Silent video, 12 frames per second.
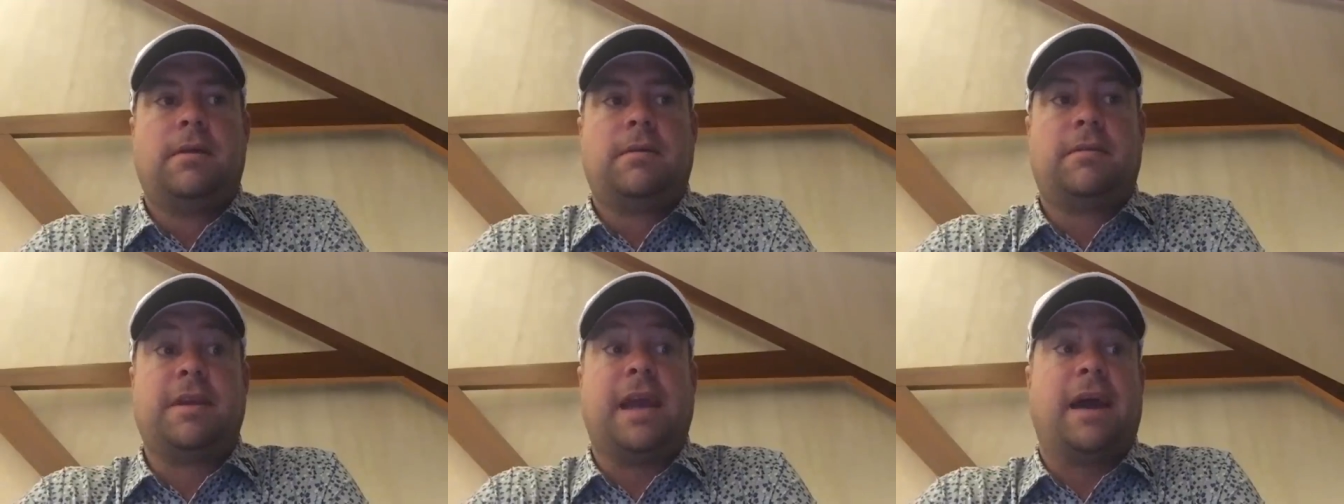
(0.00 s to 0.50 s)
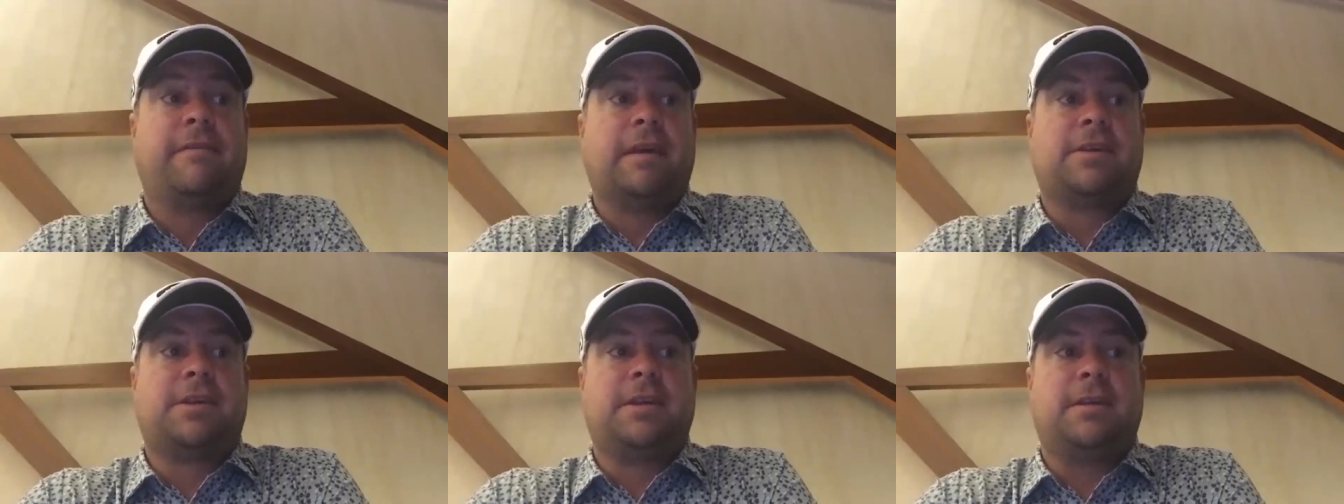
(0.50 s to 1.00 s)
So yeah, I've
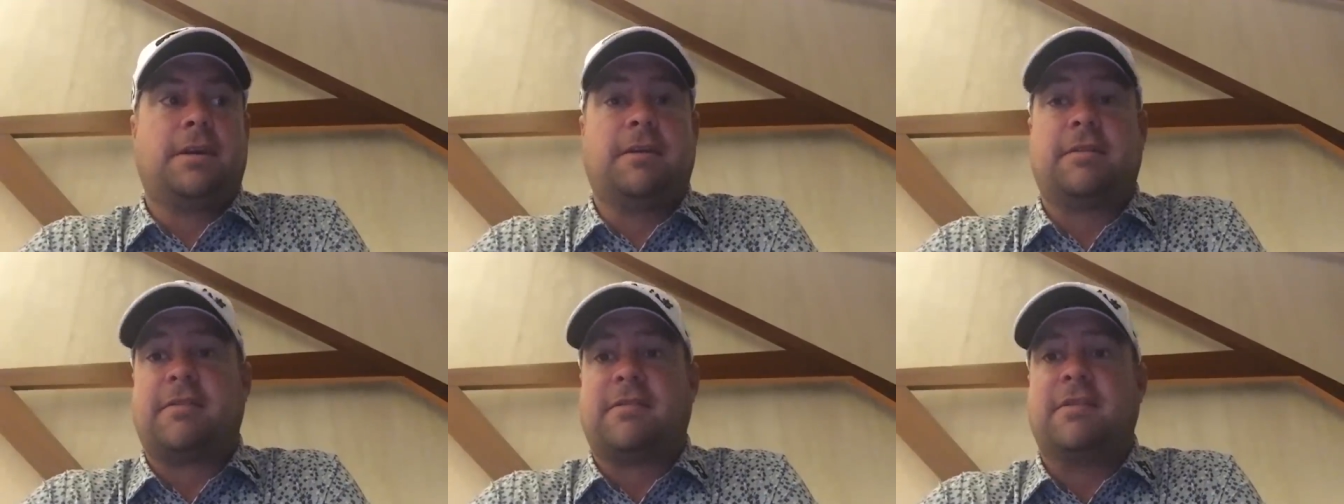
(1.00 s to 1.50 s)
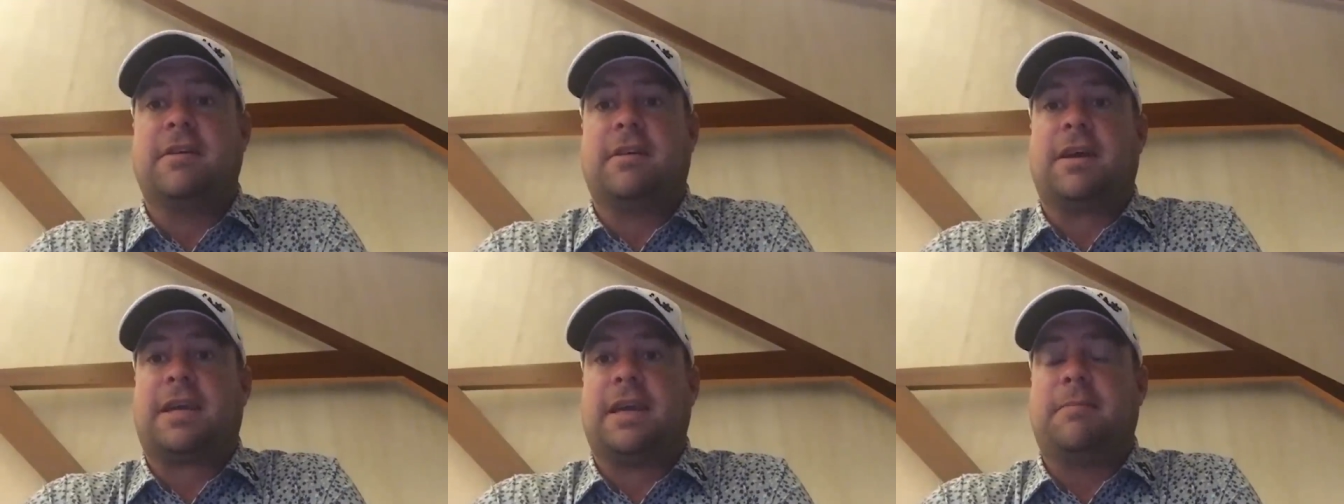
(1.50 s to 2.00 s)
actually, I know it doesn't look
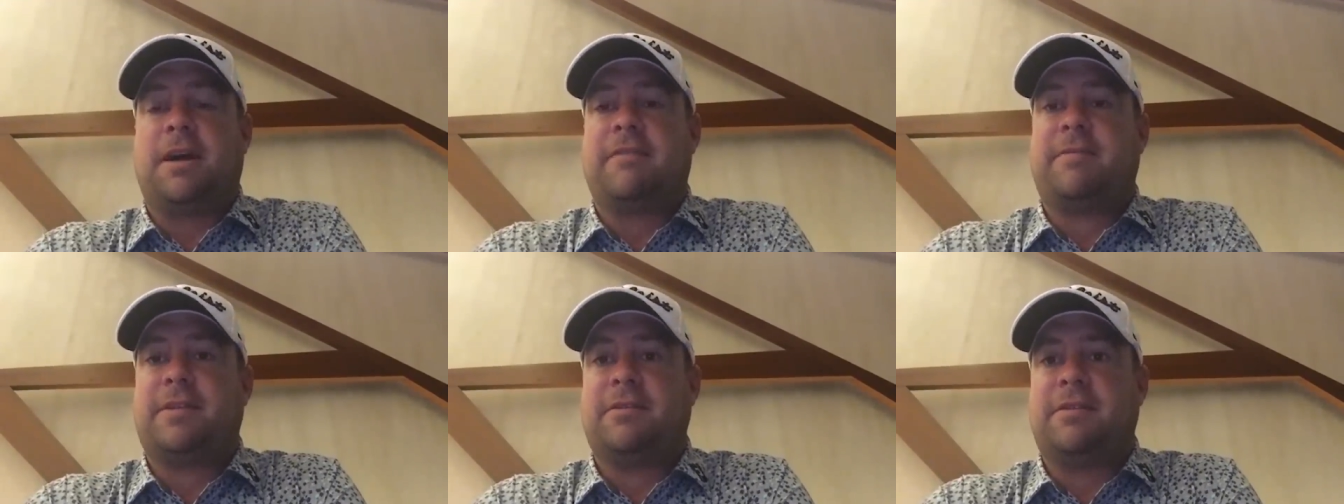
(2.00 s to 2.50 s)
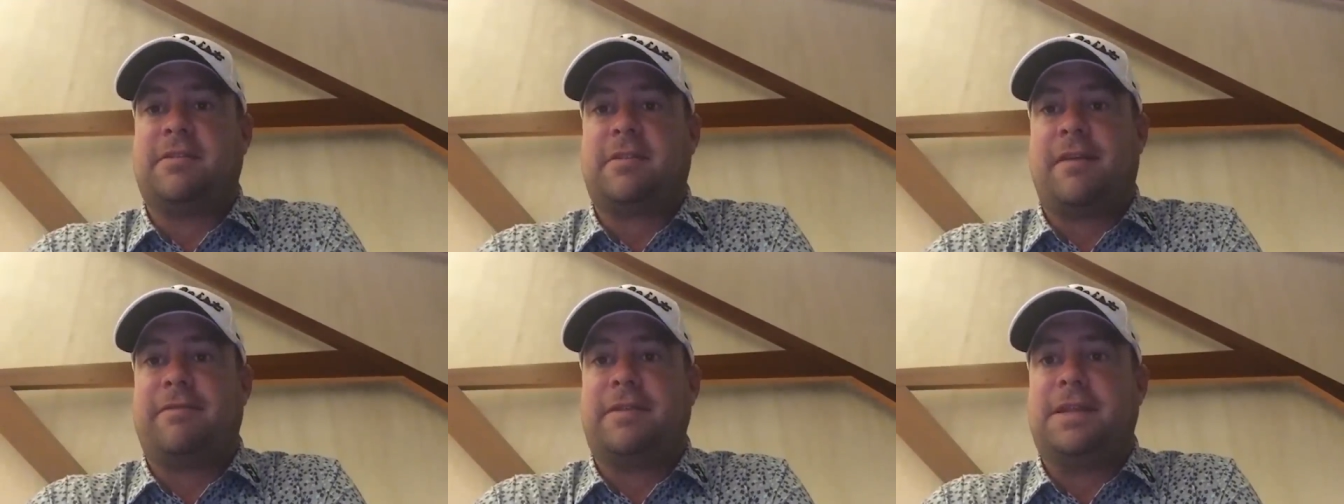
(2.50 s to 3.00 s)
like it, but I've been doing
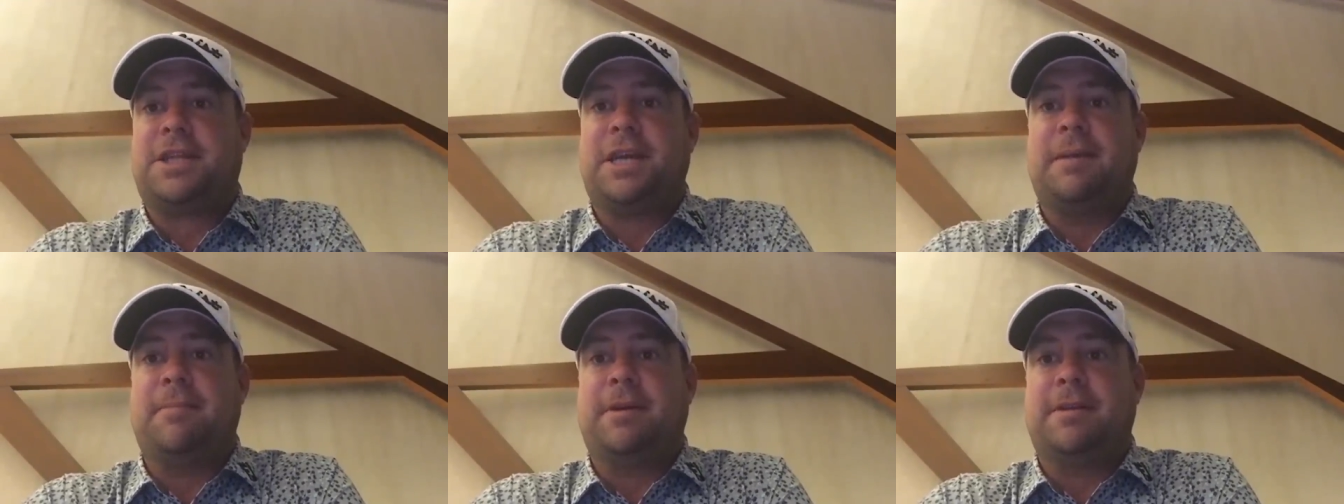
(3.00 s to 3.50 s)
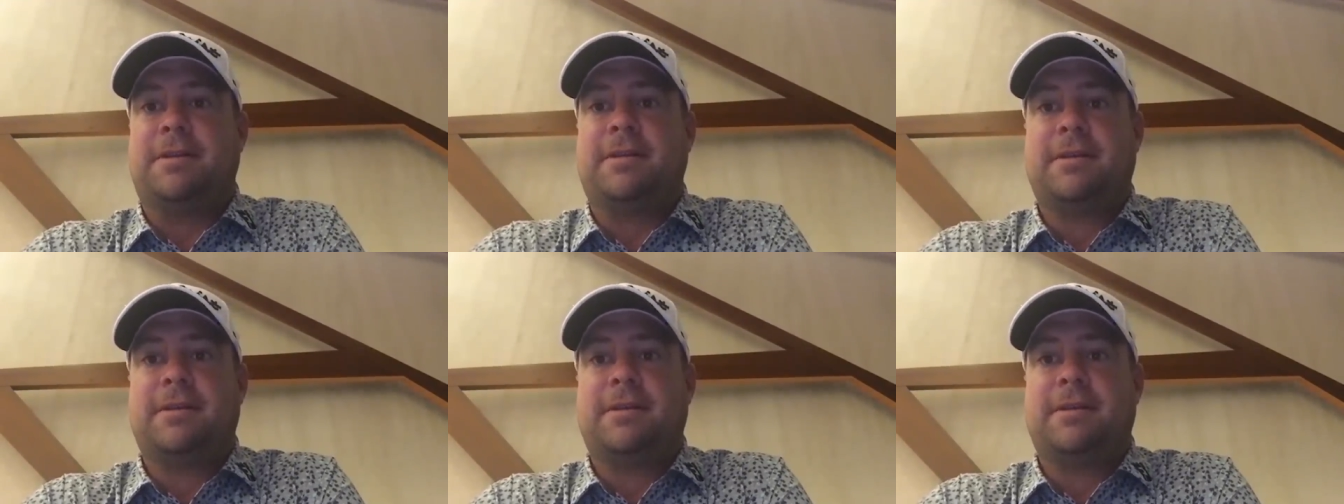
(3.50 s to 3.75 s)
stuff in the gym and